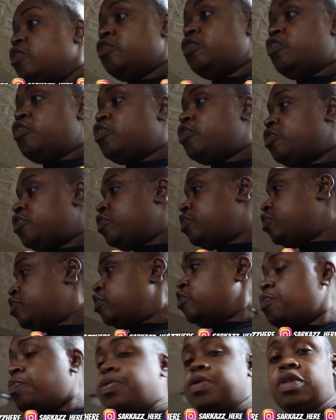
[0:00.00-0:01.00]
Just
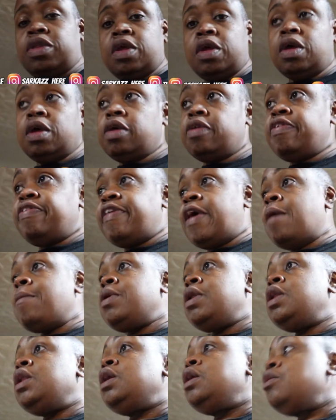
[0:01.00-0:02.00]
just put the
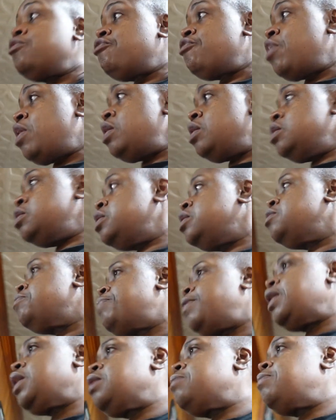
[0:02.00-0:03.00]
salmon in the air fryer, and I'm
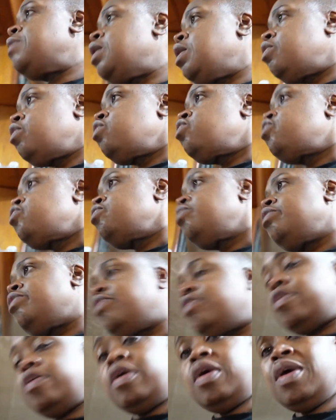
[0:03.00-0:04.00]
packing my
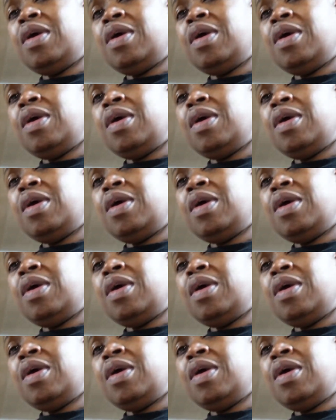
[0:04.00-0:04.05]
groceries.